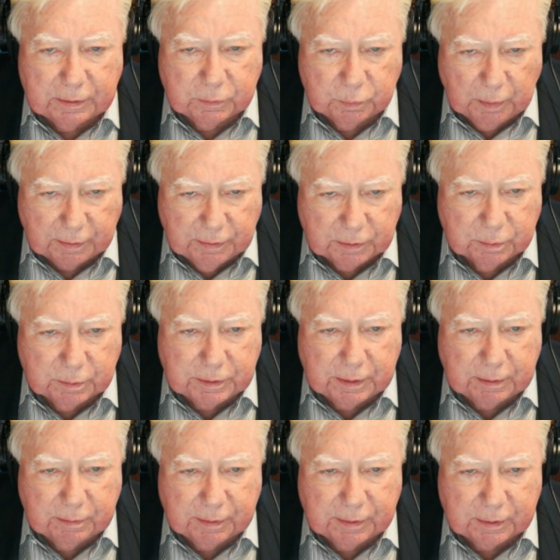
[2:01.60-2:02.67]
just
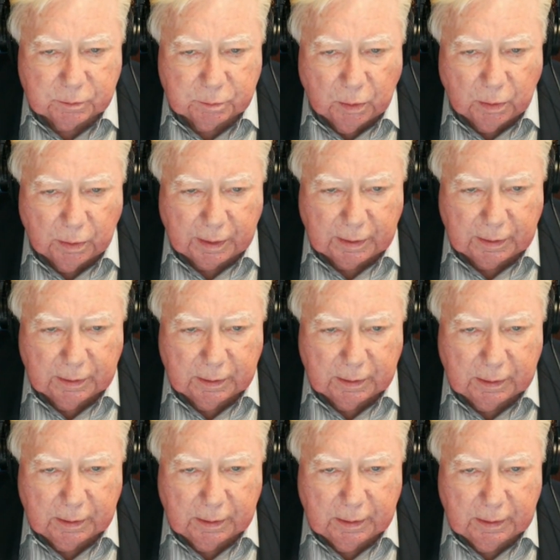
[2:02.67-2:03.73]
received it this morning,
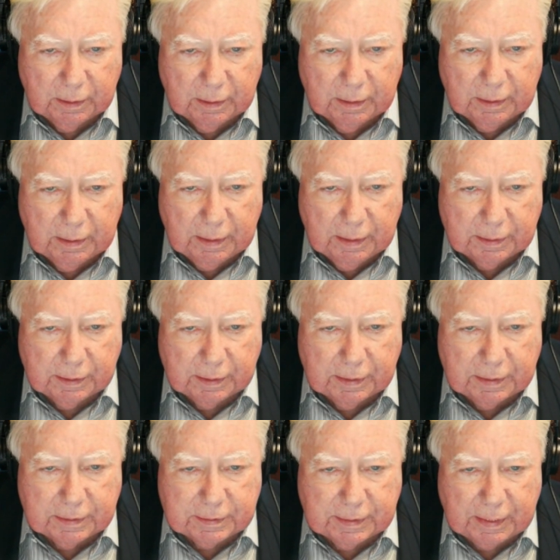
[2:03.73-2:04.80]
and it
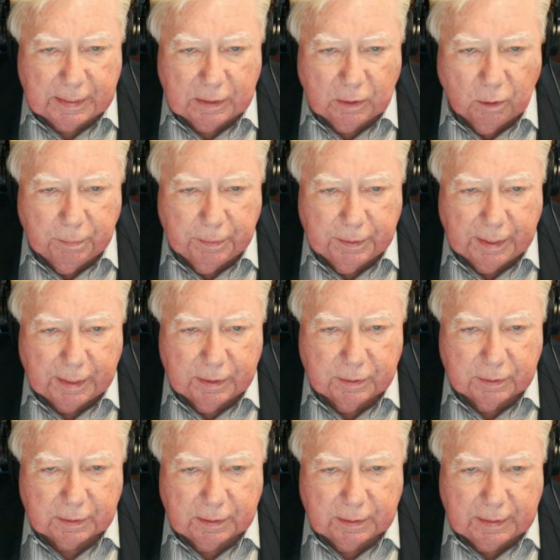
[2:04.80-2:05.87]
is an open letter
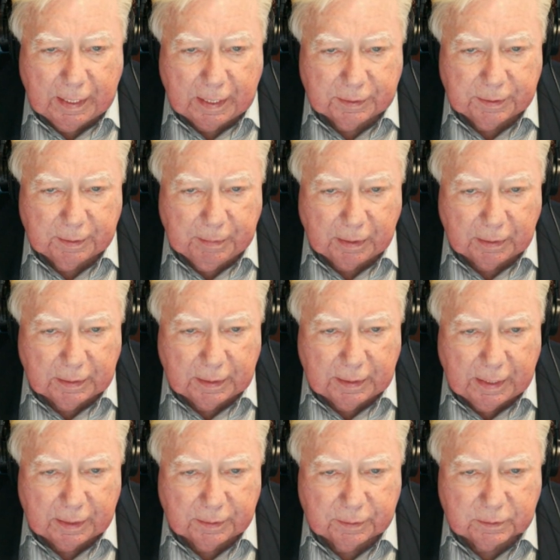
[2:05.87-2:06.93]
to American
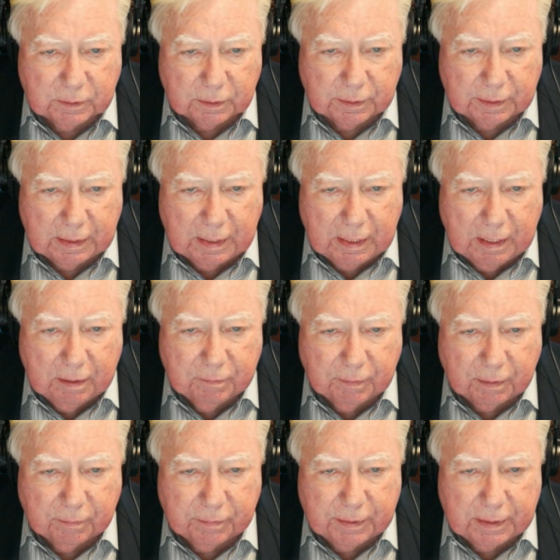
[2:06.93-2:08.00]
Catholics on the eve
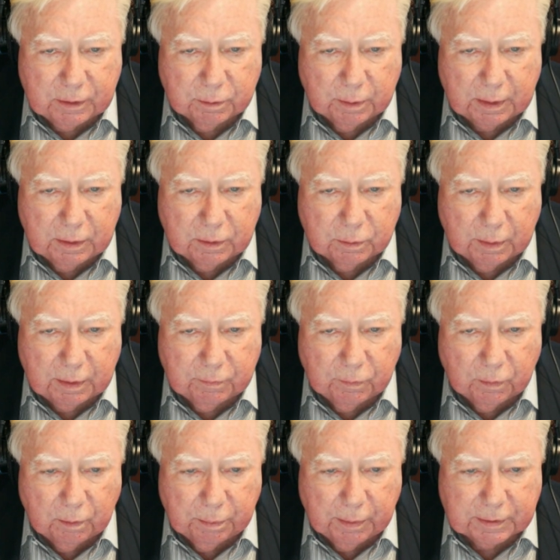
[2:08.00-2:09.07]
of the
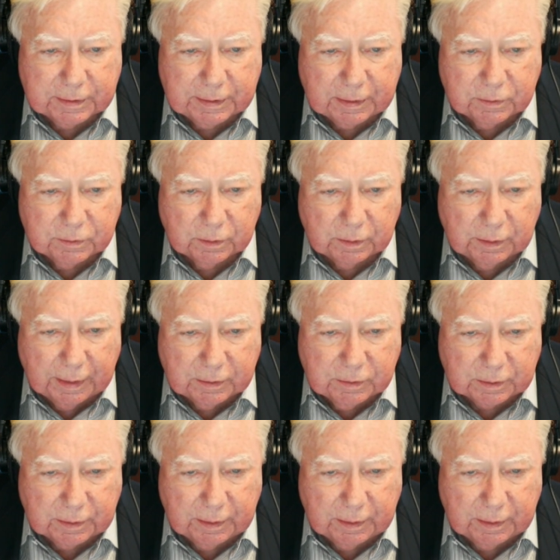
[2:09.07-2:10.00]
2024 presidential election.